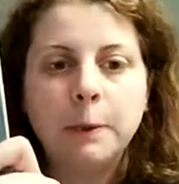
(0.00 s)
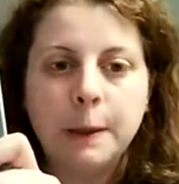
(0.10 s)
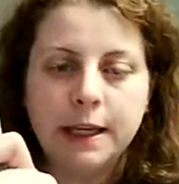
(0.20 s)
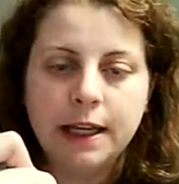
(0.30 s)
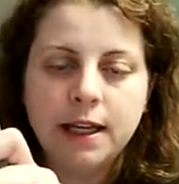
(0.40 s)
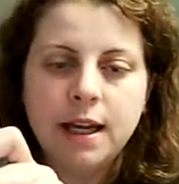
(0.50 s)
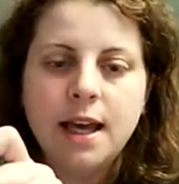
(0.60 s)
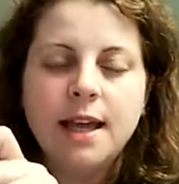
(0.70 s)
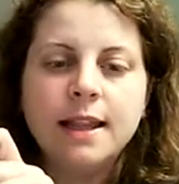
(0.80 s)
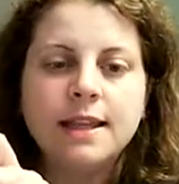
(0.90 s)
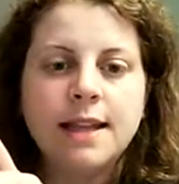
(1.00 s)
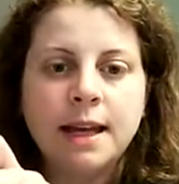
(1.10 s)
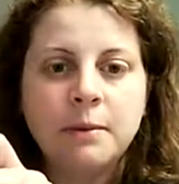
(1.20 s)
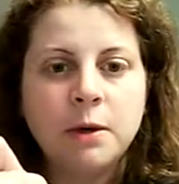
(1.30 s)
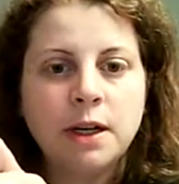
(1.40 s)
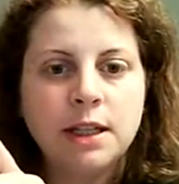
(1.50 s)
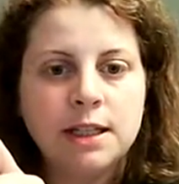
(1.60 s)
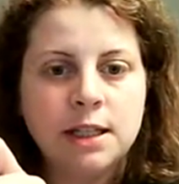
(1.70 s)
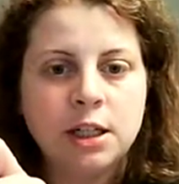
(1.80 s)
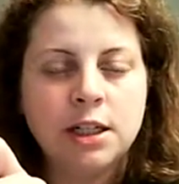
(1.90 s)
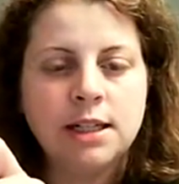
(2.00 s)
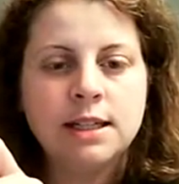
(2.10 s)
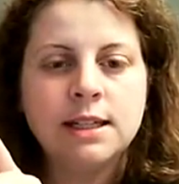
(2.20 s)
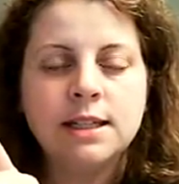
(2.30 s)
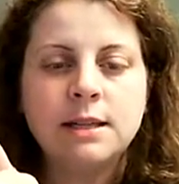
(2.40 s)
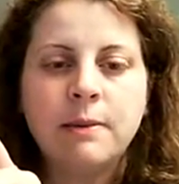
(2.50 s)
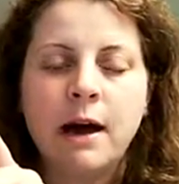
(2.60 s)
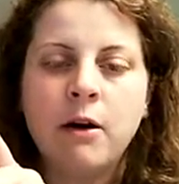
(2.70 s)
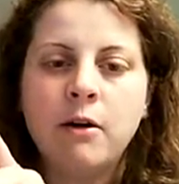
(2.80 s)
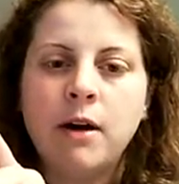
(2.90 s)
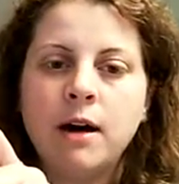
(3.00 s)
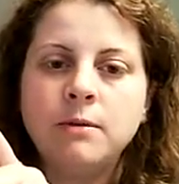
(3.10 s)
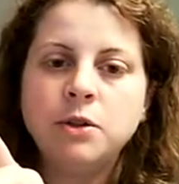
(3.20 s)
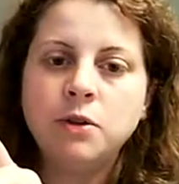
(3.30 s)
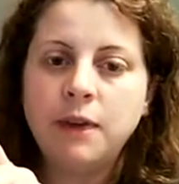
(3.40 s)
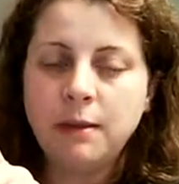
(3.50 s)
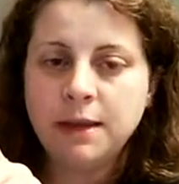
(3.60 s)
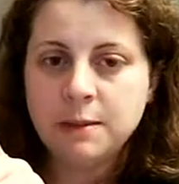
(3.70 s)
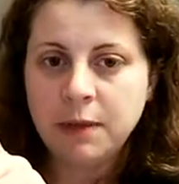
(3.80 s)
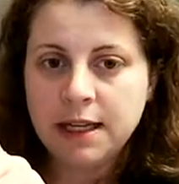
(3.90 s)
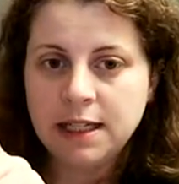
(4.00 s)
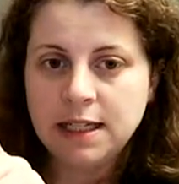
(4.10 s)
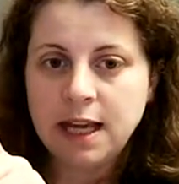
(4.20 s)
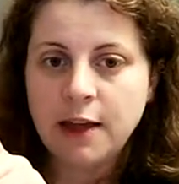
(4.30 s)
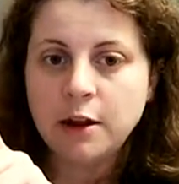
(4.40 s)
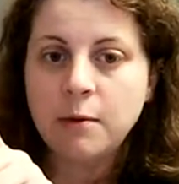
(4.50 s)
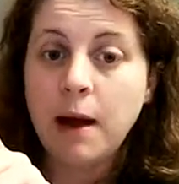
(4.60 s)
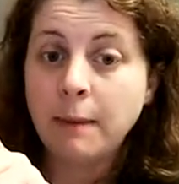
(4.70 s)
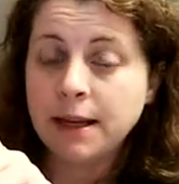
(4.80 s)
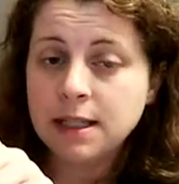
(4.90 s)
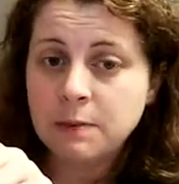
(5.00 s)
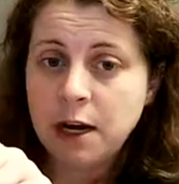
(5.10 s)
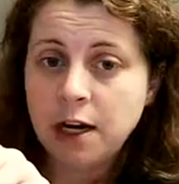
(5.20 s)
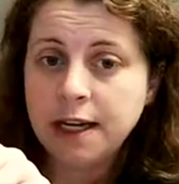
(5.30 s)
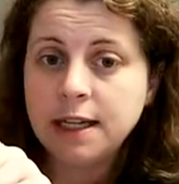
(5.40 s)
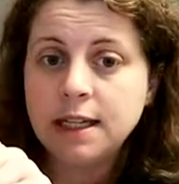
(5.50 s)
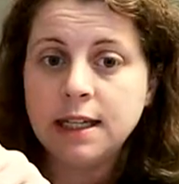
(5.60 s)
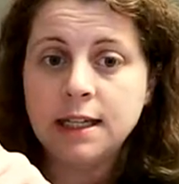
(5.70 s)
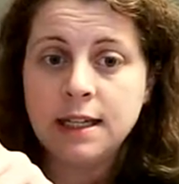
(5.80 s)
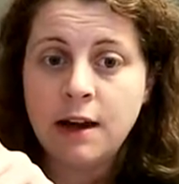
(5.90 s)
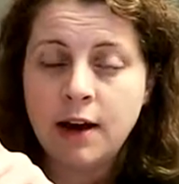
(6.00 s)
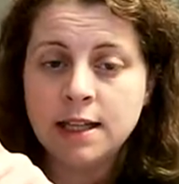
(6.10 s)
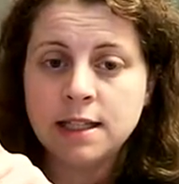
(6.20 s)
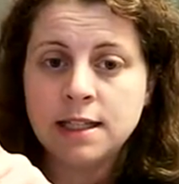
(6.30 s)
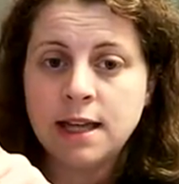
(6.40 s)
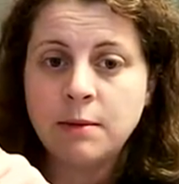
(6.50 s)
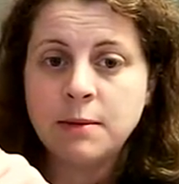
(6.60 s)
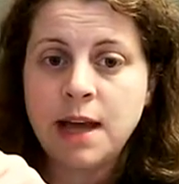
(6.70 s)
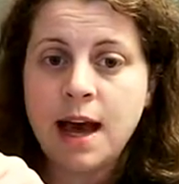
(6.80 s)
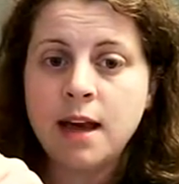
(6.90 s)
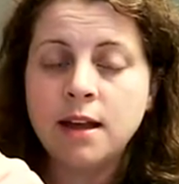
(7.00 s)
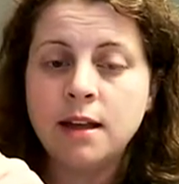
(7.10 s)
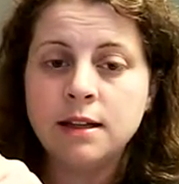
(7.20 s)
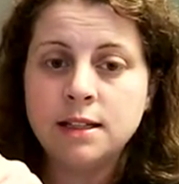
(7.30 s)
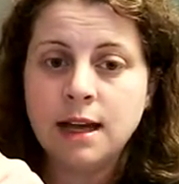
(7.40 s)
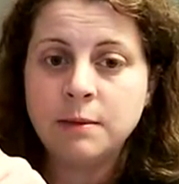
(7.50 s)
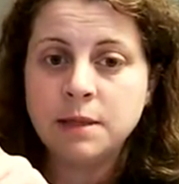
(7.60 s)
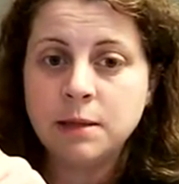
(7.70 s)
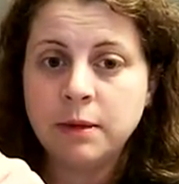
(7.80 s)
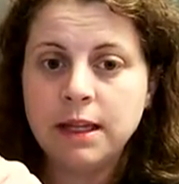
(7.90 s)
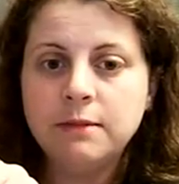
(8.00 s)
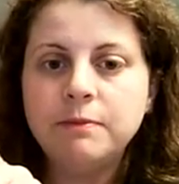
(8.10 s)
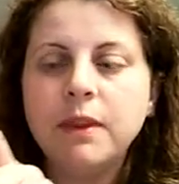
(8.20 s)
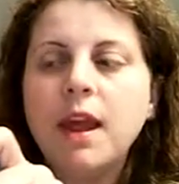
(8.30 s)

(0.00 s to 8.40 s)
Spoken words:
bullying. The second book in the series is about two families blending together. Mom gets married and he now has a stepdad and a step sibling.